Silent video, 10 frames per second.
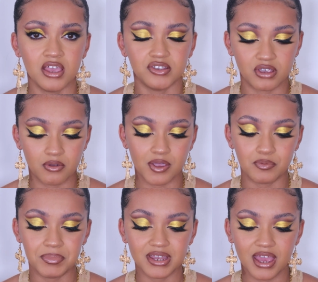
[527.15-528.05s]
So it would
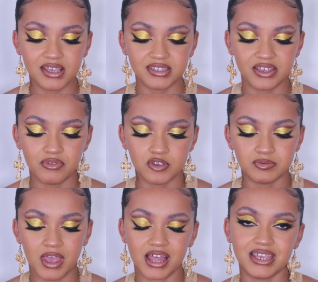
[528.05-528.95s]
be nice if there was
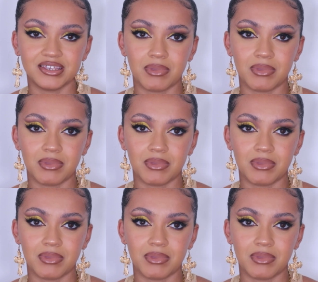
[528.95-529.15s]
at least